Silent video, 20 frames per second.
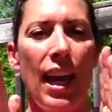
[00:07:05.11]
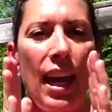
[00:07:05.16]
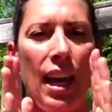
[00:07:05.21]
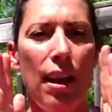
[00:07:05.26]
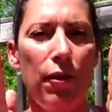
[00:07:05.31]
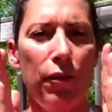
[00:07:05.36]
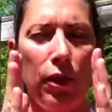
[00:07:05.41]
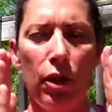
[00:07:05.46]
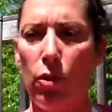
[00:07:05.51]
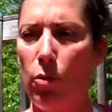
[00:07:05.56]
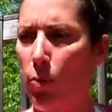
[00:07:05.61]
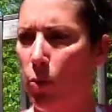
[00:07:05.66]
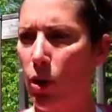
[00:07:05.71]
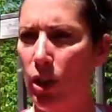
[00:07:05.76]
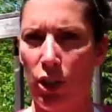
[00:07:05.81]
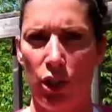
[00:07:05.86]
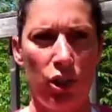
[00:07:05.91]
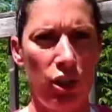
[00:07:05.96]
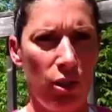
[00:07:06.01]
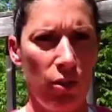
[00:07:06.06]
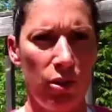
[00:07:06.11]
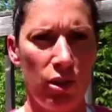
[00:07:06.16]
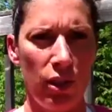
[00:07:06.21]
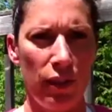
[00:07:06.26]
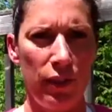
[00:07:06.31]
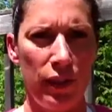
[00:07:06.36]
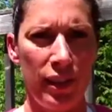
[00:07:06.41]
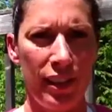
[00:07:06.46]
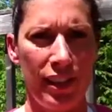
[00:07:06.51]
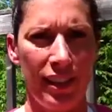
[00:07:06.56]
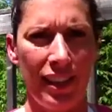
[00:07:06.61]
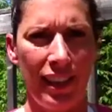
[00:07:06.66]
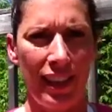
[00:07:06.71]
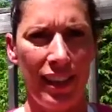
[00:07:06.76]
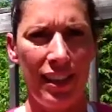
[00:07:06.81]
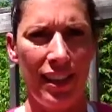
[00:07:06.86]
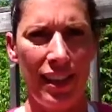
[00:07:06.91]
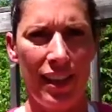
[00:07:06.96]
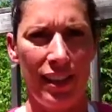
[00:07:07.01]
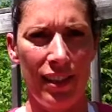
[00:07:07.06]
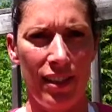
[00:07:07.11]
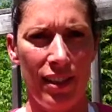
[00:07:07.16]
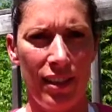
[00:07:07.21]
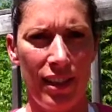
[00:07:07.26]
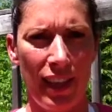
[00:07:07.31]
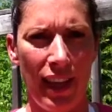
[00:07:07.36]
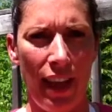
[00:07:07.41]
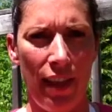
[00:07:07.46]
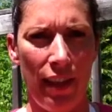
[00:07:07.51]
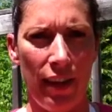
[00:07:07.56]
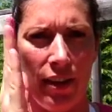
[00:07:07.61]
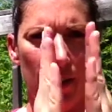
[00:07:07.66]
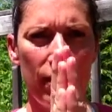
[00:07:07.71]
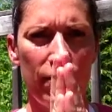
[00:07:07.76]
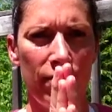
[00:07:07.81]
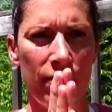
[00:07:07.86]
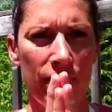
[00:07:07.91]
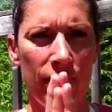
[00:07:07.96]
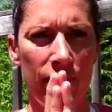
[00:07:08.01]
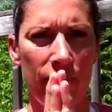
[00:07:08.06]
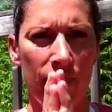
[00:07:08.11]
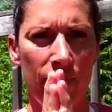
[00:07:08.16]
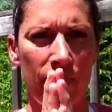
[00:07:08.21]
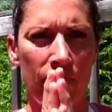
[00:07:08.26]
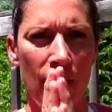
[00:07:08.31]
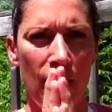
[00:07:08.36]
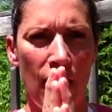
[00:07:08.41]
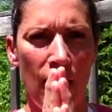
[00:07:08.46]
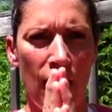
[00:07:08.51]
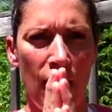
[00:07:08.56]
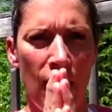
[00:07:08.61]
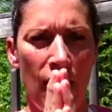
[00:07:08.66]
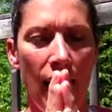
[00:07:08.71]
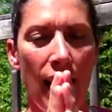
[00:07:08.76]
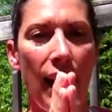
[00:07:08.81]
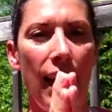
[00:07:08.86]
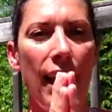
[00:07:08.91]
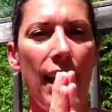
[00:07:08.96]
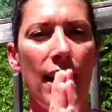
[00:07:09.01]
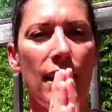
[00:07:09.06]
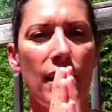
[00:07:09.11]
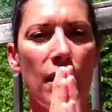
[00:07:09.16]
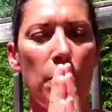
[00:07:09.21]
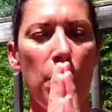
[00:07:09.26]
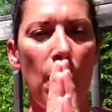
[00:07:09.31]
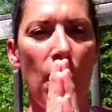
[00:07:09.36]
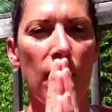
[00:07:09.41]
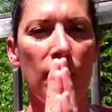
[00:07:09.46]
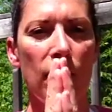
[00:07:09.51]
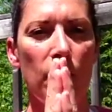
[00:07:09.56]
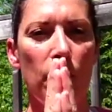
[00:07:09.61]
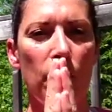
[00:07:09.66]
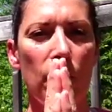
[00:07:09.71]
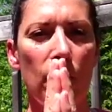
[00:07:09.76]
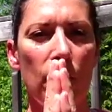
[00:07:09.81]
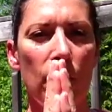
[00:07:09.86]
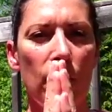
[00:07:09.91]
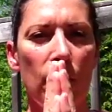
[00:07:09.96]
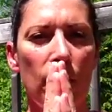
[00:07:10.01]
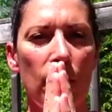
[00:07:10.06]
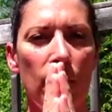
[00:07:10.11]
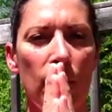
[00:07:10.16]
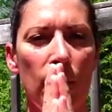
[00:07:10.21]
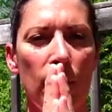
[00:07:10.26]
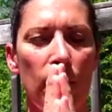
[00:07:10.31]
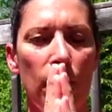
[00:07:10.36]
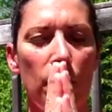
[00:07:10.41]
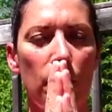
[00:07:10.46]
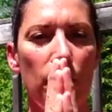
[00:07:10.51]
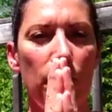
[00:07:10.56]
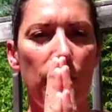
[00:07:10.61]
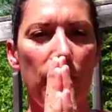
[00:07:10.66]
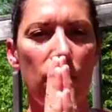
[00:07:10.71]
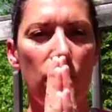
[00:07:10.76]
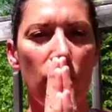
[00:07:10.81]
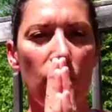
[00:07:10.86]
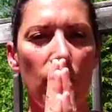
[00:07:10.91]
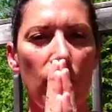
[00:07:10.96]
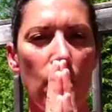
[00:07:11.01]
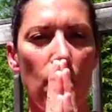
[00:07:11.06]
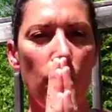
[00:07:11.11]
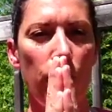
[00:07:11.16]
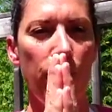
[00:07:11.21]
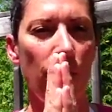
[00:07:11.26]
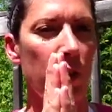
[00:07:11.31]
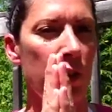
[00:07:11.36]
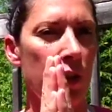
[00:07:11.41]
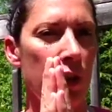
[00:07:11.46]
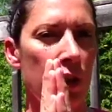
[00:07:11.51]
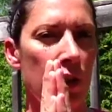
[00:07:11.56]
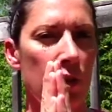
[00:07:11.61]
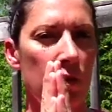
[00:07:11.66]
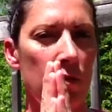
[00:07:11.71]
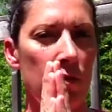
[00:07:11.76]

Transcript: If you push two surfaces like these together, is it possible to eventually go further?